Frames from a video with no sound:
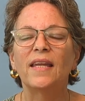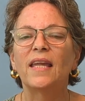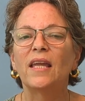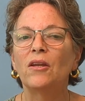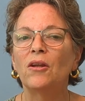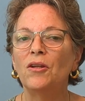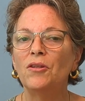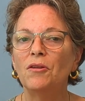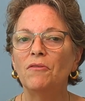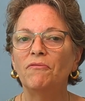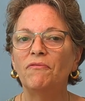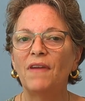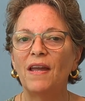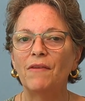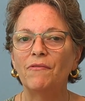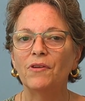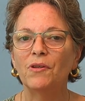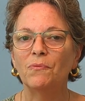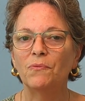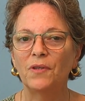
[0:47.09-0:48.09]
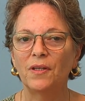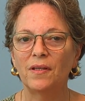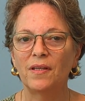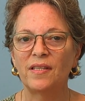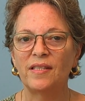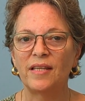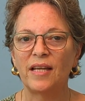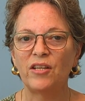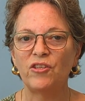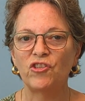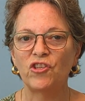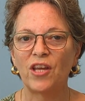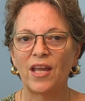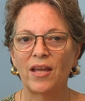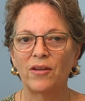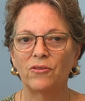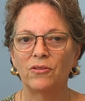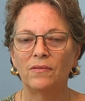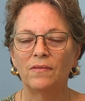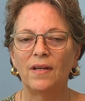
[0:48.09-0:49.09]
Get on your favorite real estate
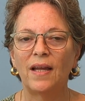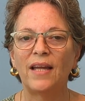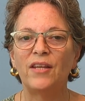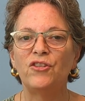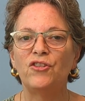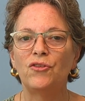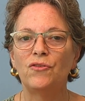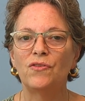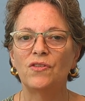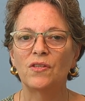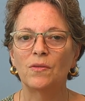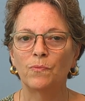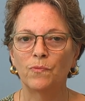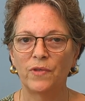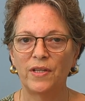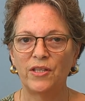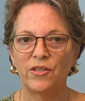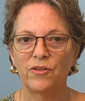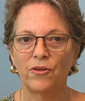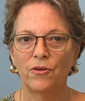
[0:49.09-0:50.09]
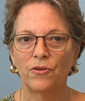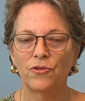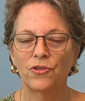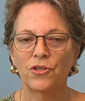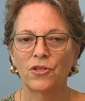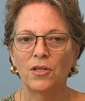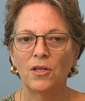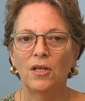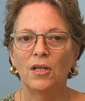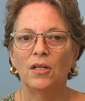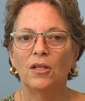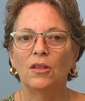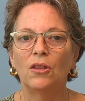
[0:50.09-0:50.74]
channel and do some research.